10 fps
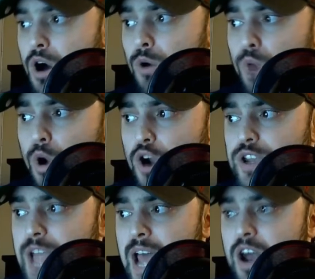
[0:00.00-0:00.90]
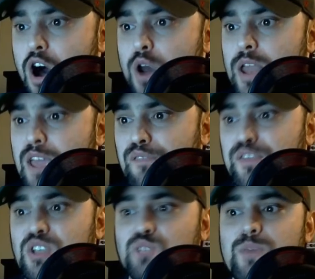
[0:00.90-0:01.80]
word yet on if
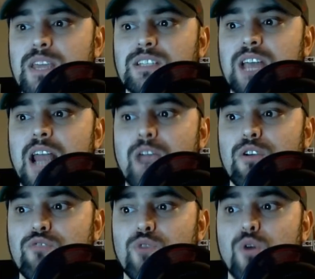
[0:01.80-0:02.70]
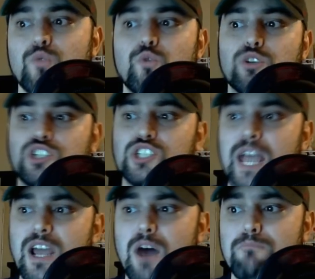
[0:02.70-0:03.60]
this means that Eric Rowan will
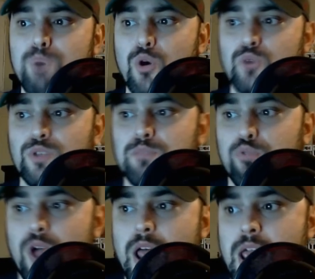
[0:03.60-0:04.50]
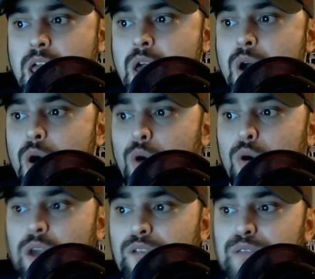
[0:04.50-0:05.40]
stay on board with Bray
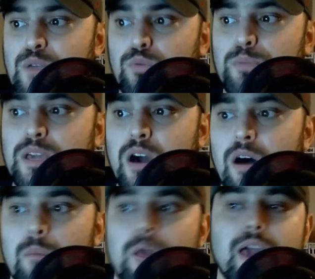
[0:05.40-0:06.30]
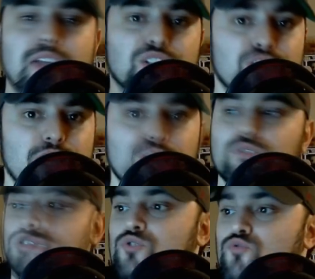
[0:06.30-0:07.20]
or if he will become a
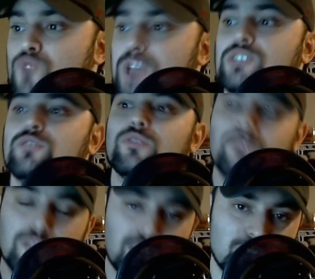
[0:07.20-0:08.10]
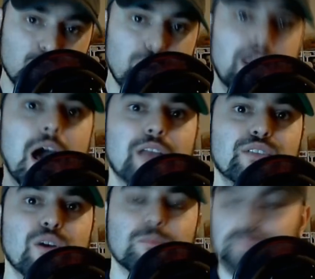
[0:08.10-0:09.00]
singles wrestler. This is what you got to do.